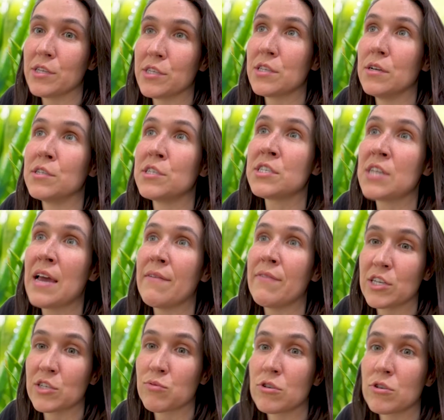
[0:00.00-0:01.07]
because the
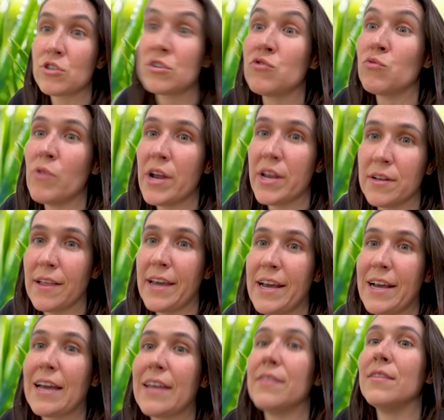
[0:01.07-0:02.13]
savings were
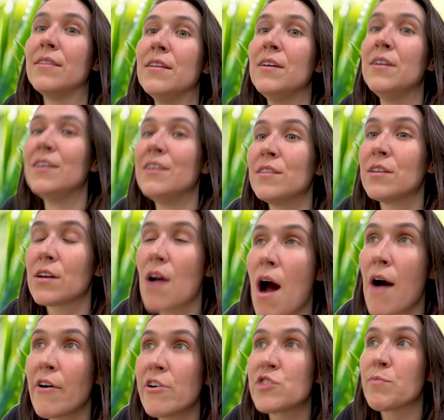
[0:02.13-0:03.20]
dwindling and the
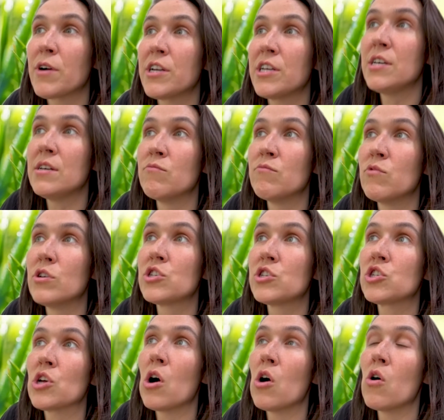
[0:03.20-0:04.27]
college money was
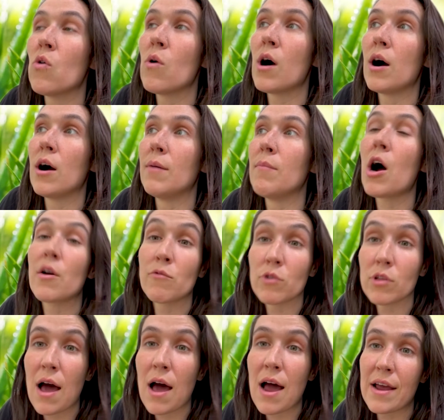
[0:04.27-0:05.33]
so
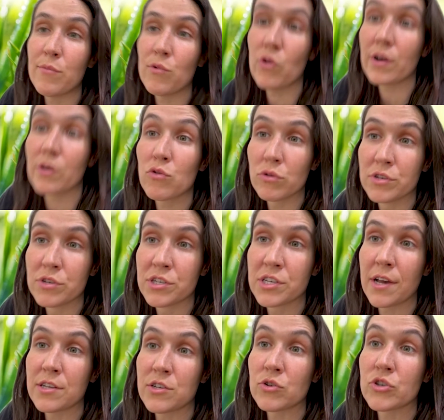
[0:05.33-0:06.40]
unreliable, and cruise
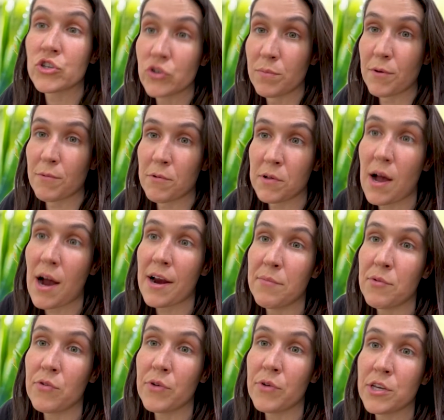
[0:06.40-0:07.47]
gigs are super
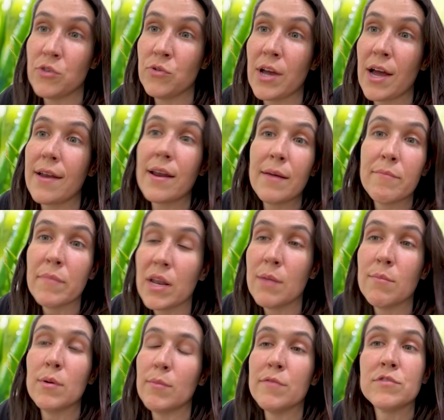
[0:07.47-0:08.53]
reliable. Like you get
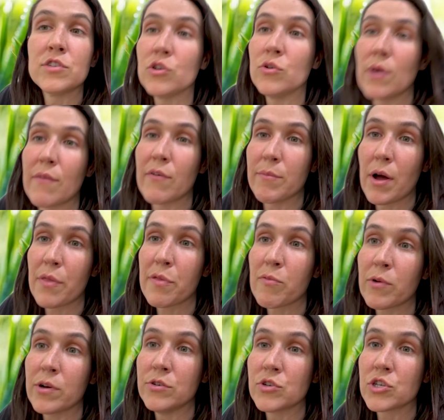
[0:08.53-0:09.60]
minimum of 2 every
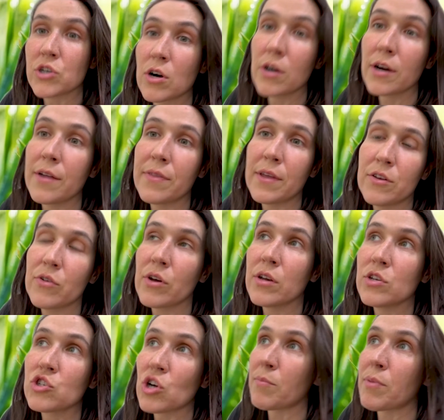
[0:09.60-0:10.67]
month when you start, and then you
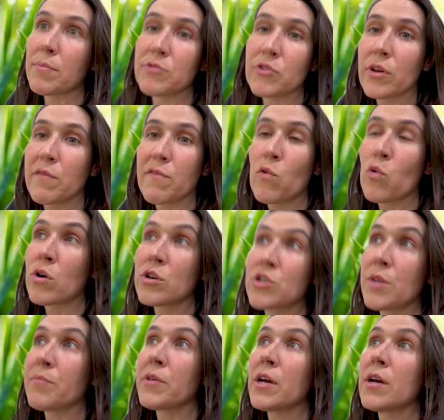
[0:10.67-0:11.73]
can jump up to like 4 or
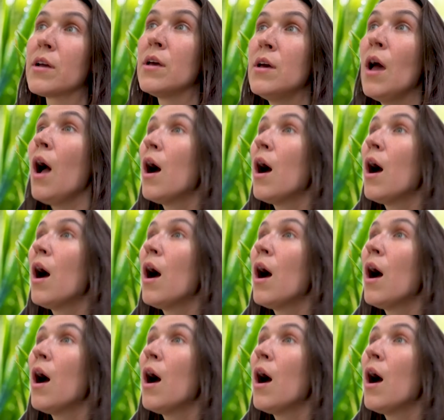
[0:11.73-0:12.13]
something.